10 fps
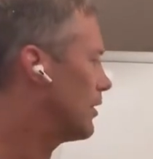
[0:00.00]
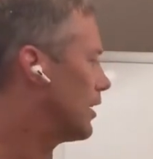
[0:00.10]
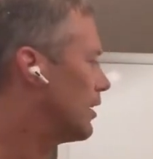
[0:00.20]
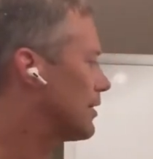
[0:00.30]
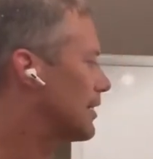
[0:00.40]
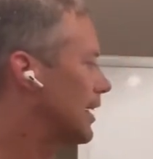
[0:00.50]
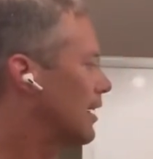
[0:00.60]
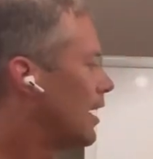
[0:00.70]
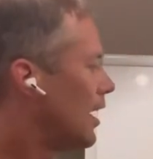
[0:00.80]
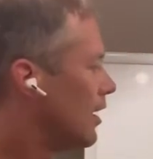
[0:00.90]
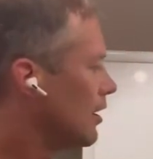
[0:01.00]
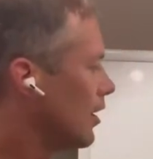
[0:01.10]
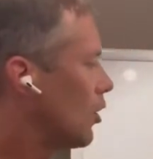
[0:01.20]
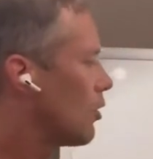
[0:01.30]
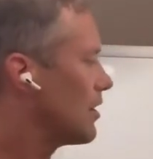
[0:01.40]
There is a
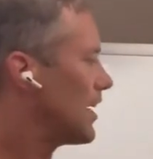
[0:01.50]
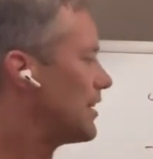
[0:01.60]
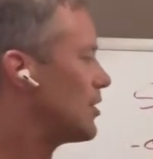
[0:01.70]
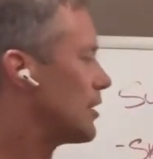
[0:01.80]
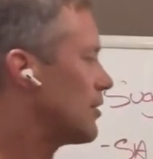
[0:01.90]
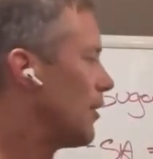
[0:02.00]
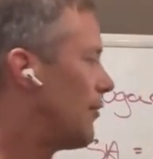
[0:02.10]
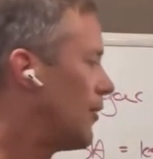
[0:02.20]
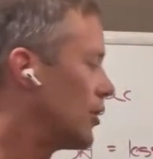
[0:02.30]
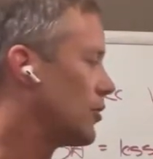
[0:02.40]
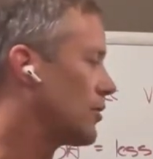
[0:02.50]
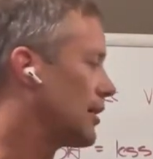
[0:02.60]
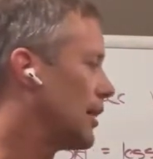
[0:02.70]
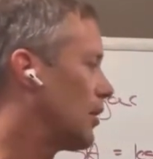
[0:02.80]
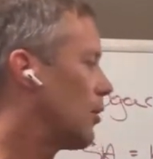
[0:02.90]
lower digestive
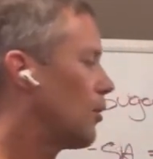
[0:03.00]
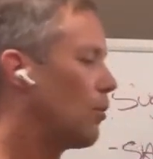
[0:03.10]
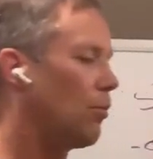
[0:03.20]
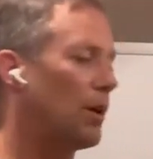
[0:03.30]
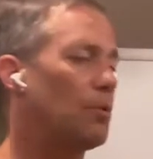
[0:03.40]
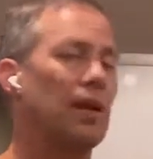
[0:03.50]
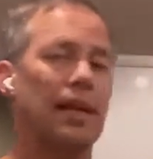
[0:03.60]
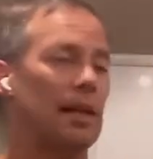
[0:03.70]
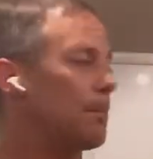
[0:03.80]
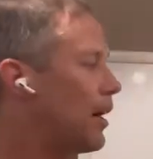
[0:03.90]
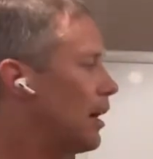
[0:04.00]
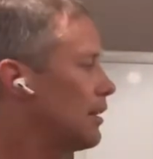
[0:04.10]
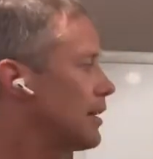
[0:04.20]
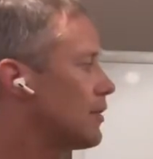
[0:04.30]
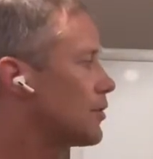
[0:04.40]
efficiency when we eat
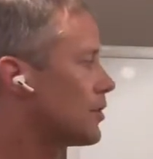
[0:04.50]
polyols.